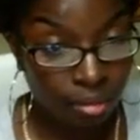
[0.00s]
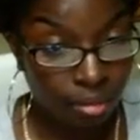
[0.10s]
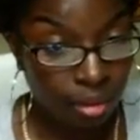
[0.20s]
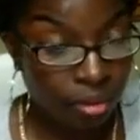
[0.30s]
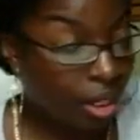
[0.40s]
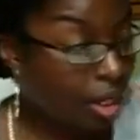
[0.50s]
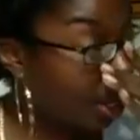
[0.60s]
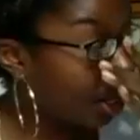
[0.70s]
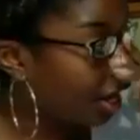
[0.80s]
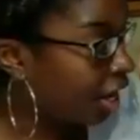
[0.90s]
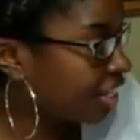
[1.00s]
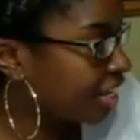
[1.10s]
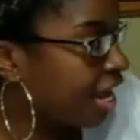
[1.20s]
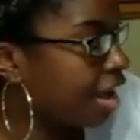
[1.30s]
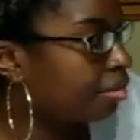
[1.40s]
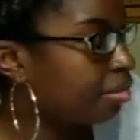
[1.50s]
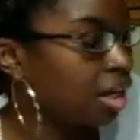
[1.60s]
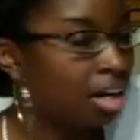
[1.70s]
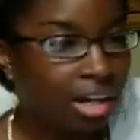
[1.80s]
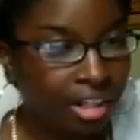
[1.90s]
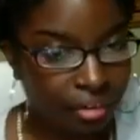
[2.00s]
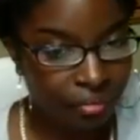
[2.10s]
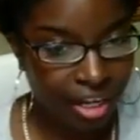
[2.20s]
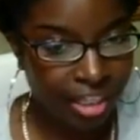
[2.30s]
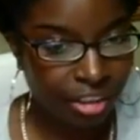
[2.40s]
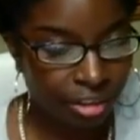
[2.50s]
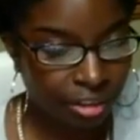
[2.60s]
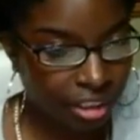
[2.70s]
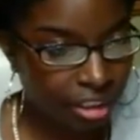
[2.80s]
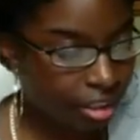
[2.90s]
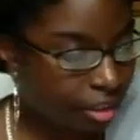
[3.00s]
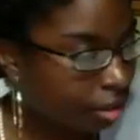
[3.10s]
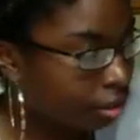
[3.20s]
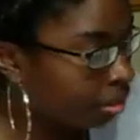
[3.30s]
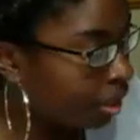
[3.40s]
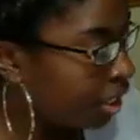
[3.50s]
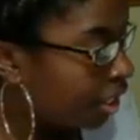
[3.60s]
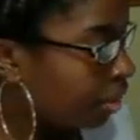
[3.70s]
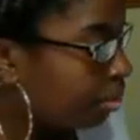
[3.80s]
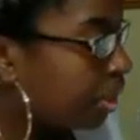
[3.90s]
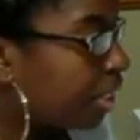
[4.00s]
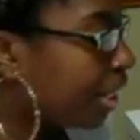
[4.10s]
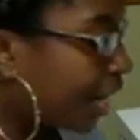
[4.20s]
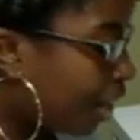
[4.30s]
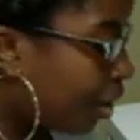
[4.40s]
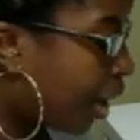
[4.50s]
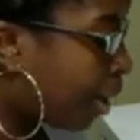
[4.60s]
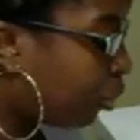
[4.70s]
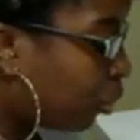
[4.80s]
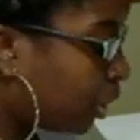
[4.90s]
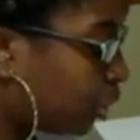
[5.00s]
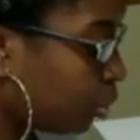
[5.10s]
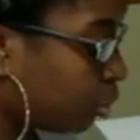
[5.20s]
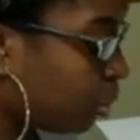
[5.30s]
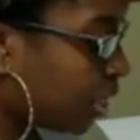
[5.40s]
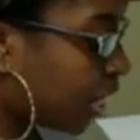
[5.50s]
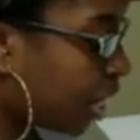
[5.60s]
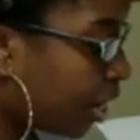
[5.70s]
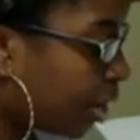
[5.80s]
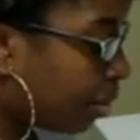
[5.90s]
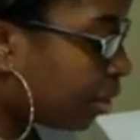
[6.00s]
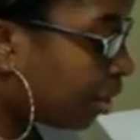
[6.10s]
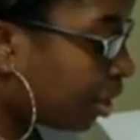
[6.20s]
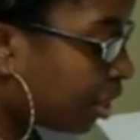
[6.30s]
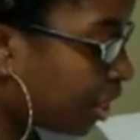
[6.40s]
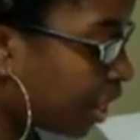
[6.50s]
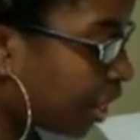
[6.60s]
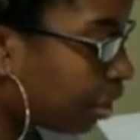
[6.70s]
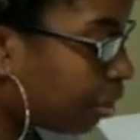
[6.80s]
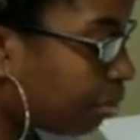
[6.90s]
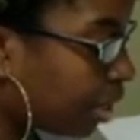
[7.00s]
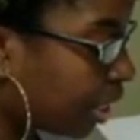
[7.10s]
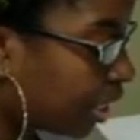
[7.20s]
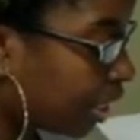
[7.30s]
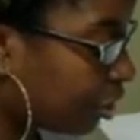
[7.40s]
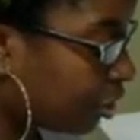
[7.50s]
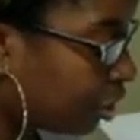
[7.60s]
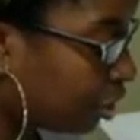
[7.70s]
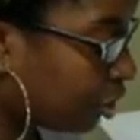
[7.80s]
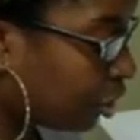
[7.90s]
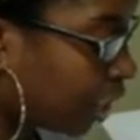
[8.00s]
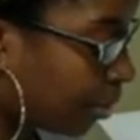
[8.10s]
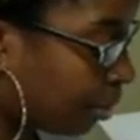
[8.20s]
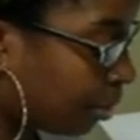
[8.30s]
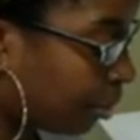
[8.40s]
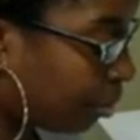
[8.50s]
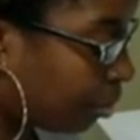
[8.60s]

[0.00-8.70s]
okay, I tabbed my cardiovascular system, but now I'm going to tab the cardiac medication chapter